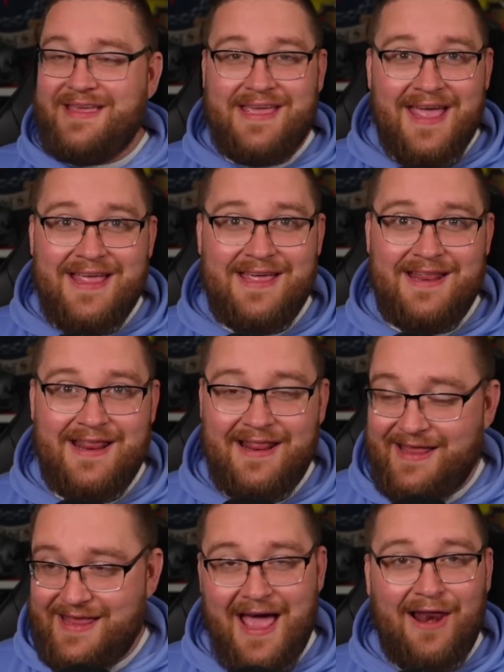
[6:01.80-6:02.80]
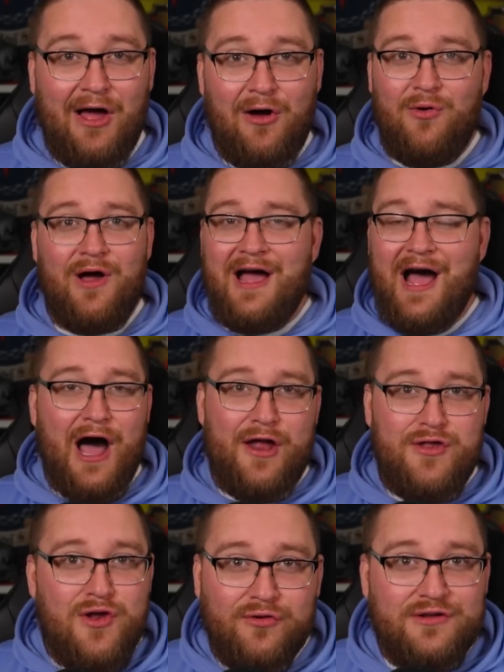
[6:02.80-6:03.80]
King in Yellow,
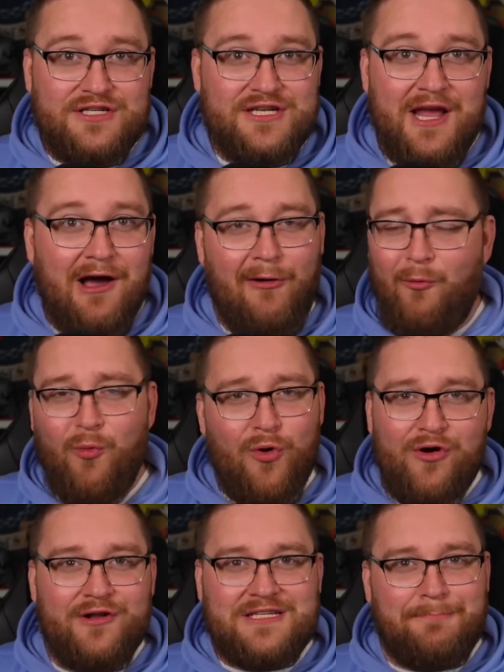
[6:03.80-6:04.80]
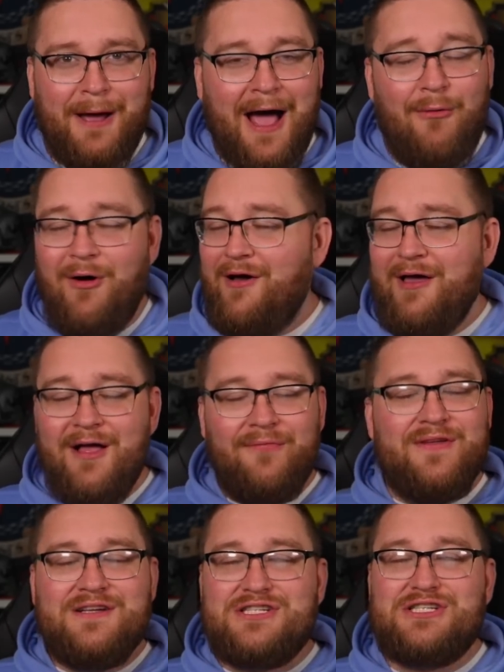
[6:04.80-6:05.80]
Annuncia, Words of Power.
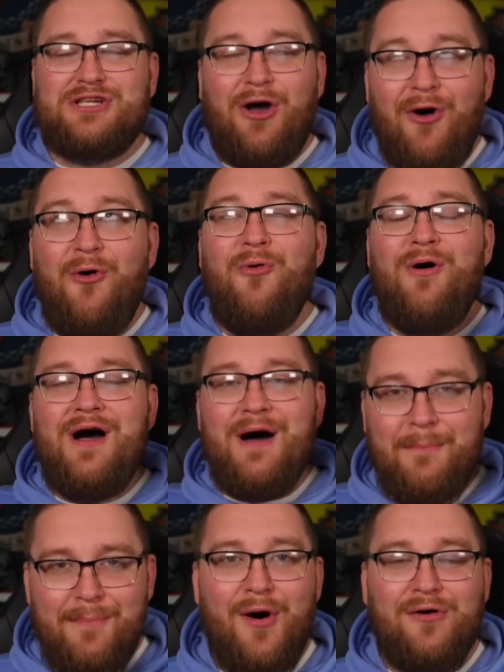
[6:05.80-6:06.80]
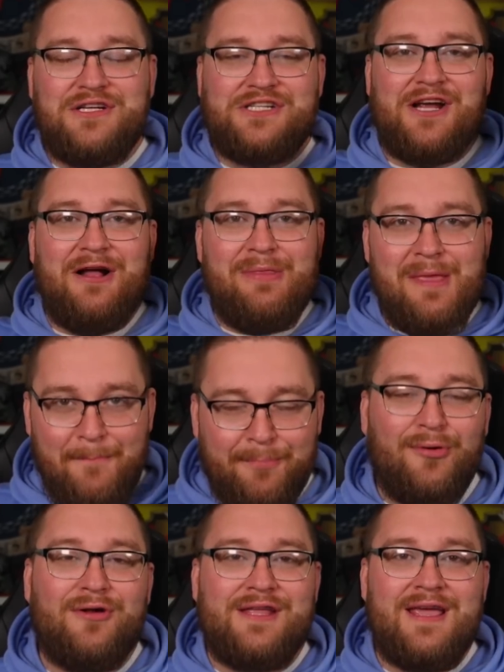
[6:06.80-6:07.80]
There's so much
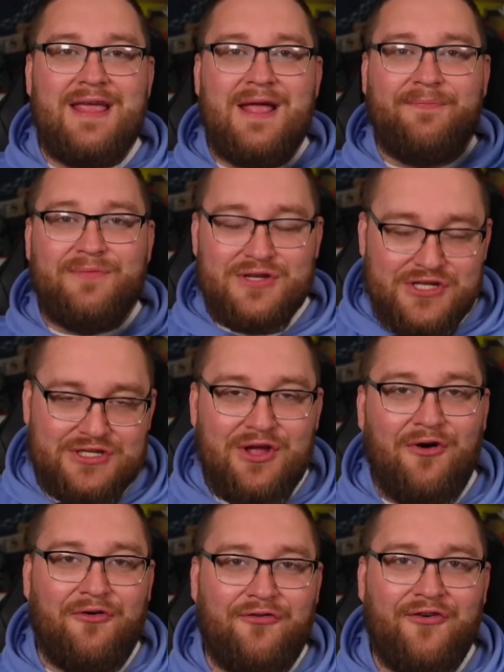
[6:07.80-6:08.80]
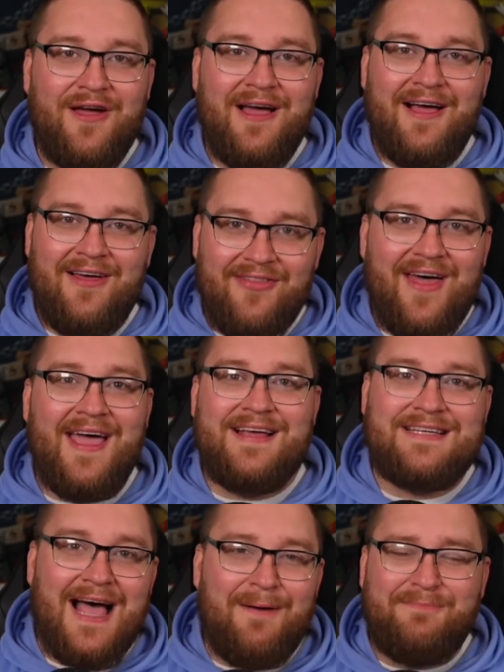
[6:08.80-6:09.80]
bloody stuff that
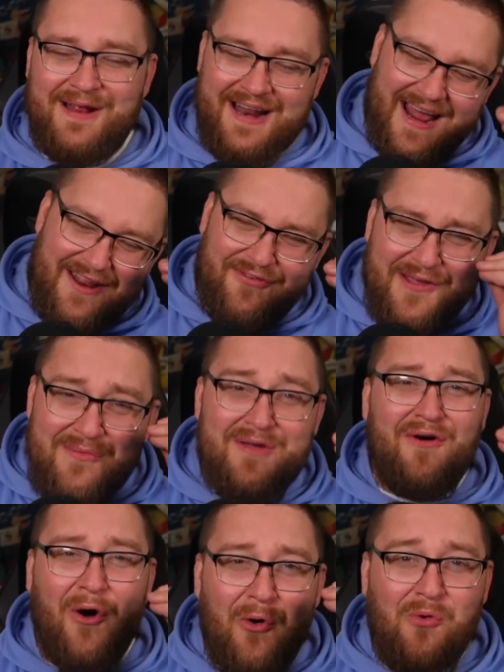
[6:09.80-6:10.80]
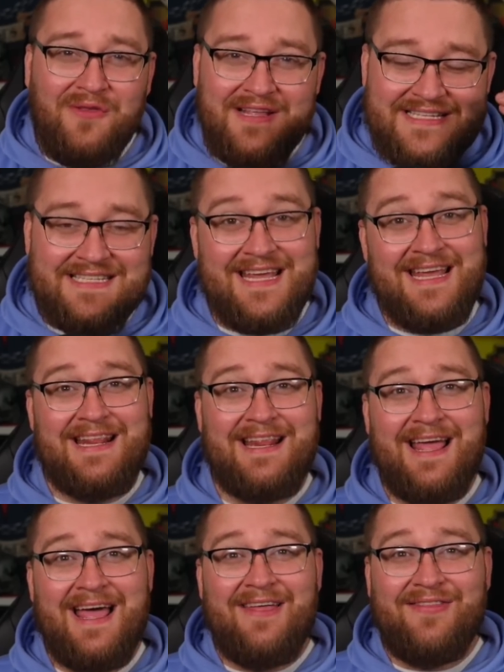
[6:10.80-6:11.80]
is happening, and I think we've only seen
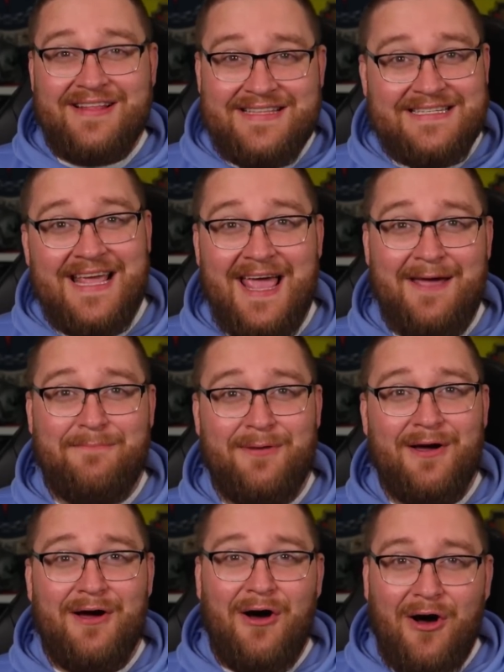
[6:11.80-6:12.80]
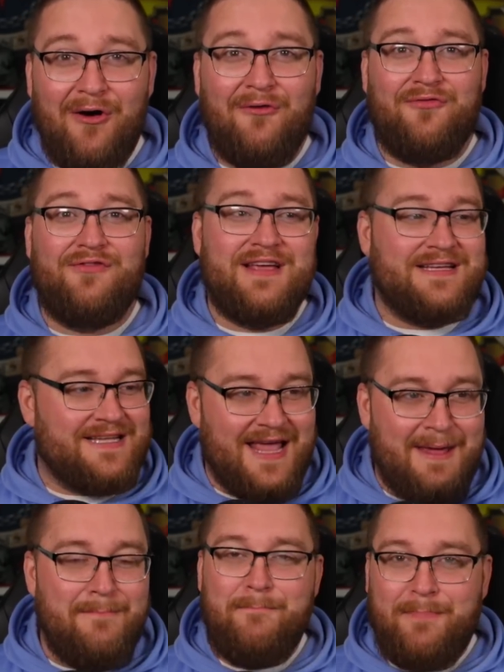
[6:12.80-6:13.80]
the tip of this
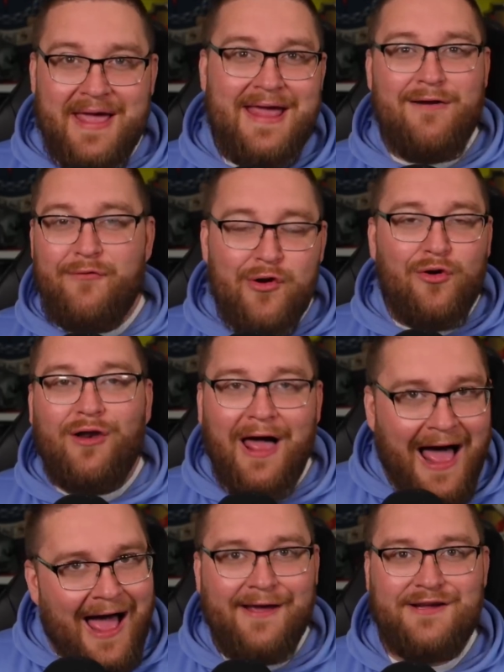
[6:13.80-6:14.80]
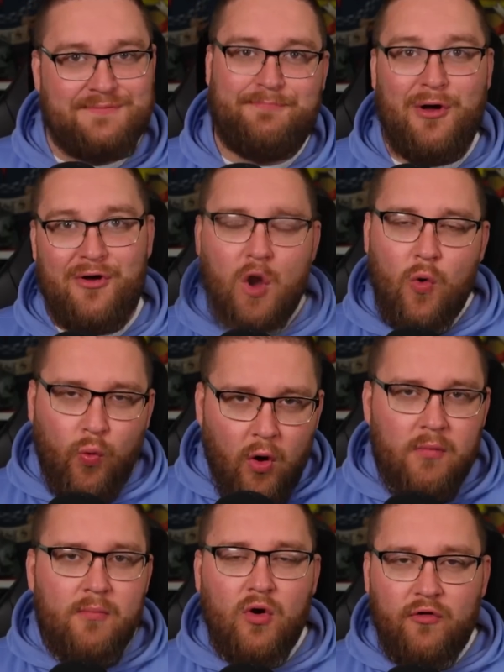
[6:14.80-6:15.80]
imperial iceberg.
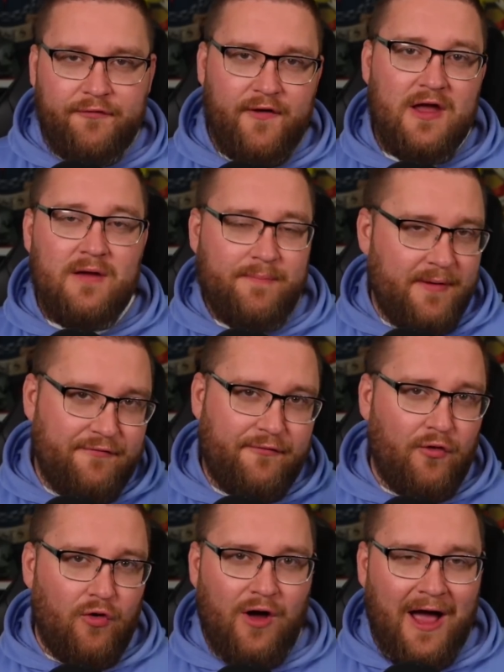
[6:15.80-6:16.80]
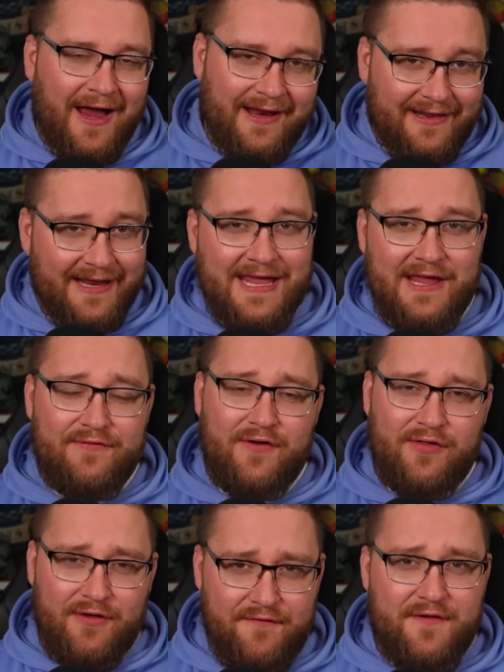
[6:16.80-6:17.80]
One more thing before I leave
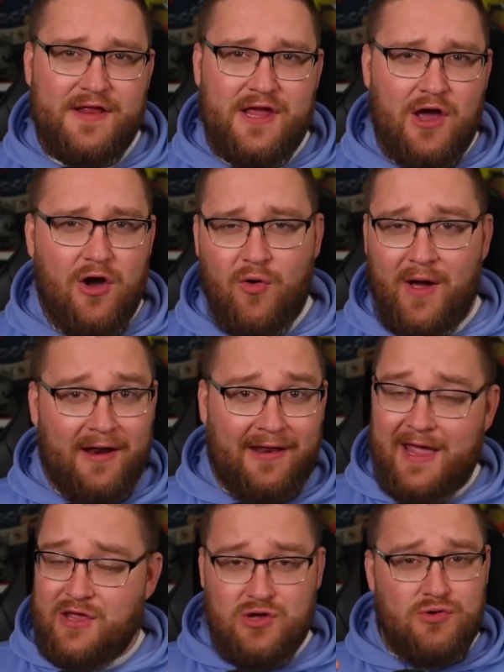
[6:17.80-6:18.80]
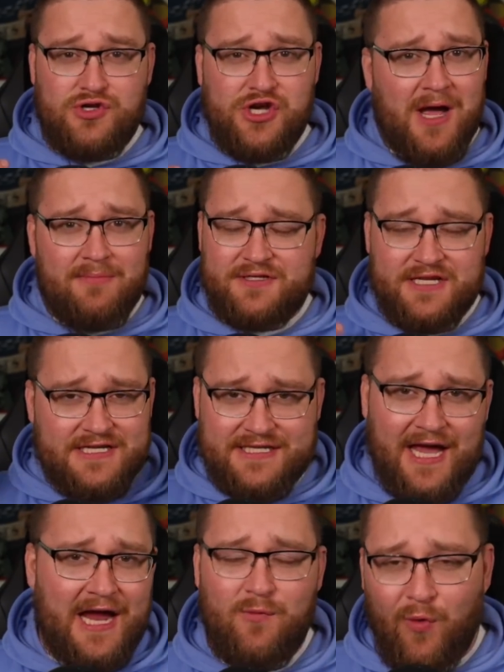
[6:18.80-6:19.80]
the video and let you chaps
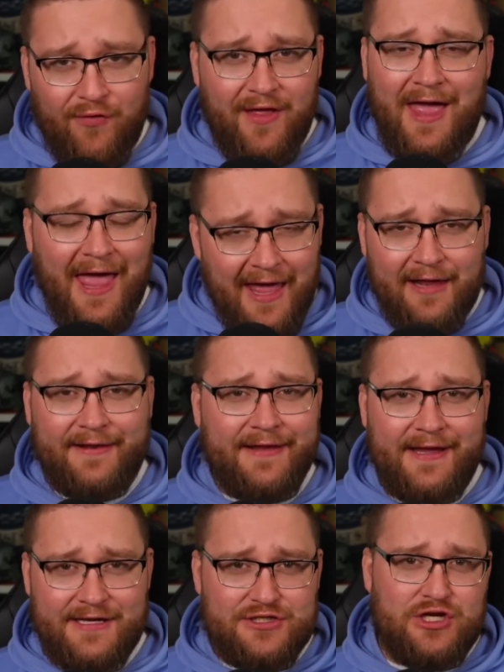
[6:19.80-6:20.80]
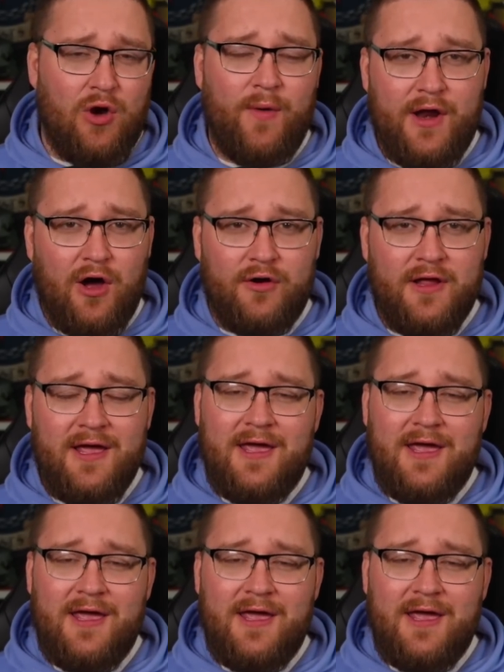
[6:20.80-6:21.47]
decide what the hell is going on.